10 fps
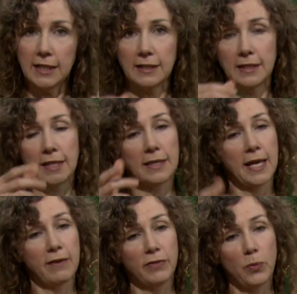and then they
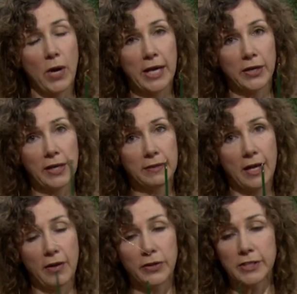have the wire on the
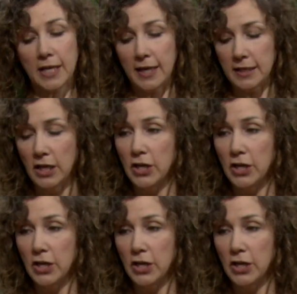other side.